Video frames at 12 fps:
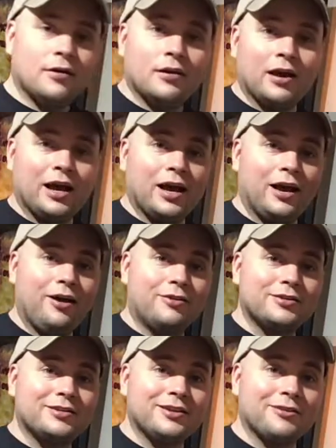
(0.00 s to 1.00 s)
I'll
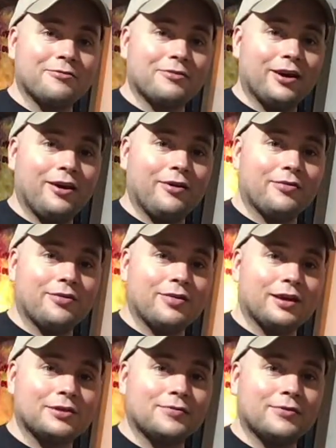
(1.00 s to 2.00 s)
see you around.
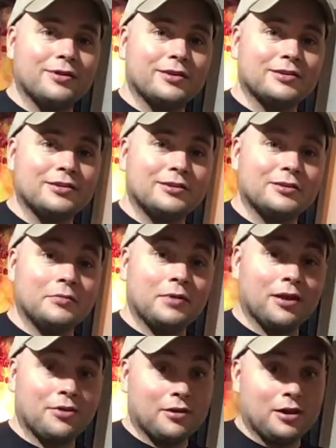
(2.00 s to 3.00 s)
Thanks for listening to me. I
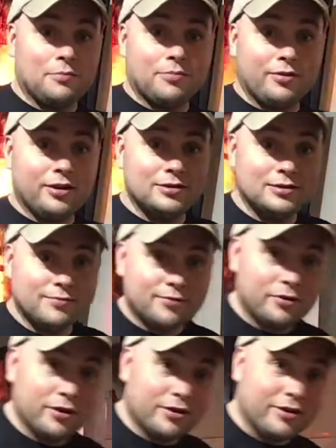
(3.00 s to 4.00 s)
think I'll play some
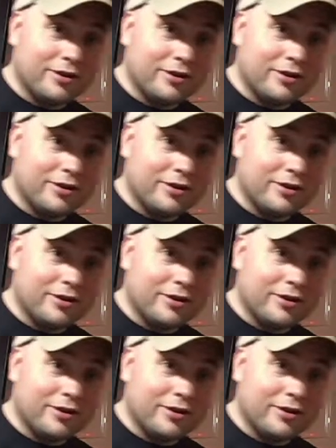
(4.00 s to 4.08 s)
Freddy.